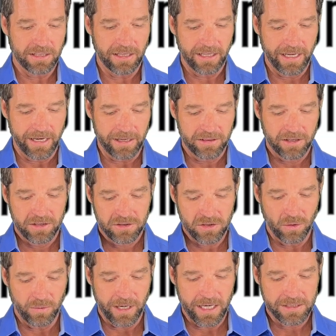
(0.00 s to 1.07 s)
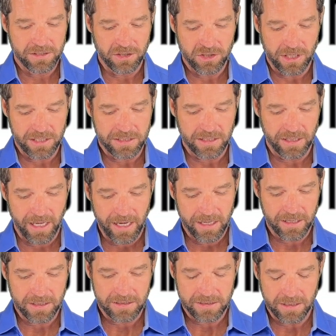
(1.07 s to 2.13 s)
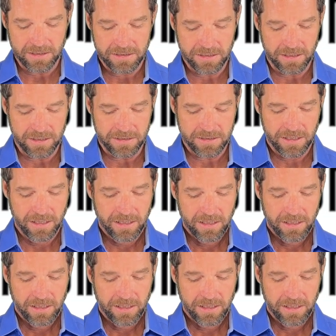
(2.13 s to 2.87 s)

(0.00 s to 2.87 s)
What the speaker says: the length. So what I suggest in that instance is,